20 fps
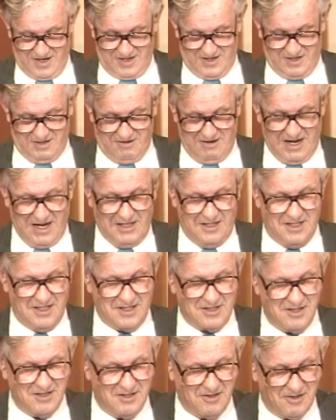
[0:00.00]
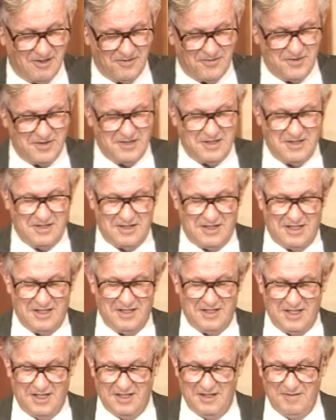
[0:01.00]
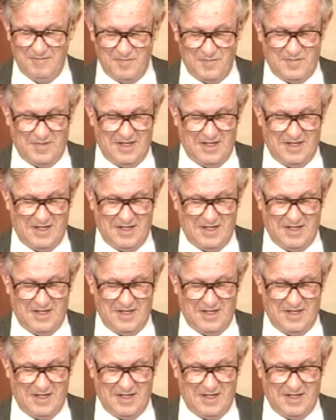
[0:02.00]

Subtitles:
So I dusted it off and sent it in,